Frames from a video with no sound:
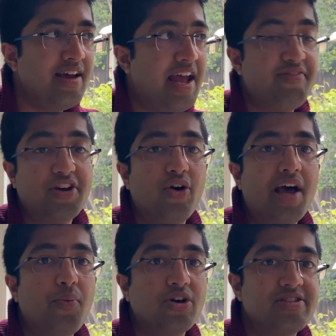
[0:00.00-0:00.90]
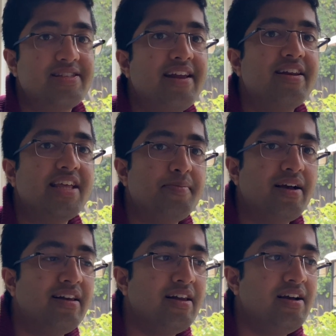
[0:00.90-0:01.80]
If at all I want to send an
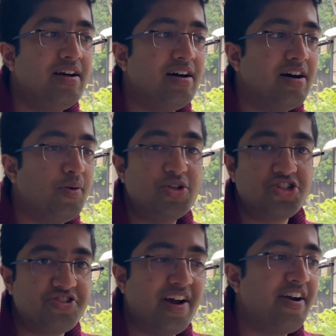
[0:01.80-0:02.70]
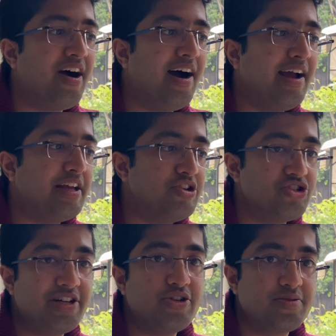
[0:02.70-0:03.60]
email, which is rare, I
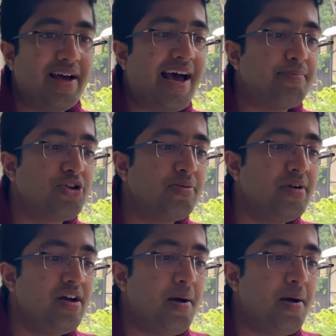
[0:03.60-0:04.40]
usually use my laptop.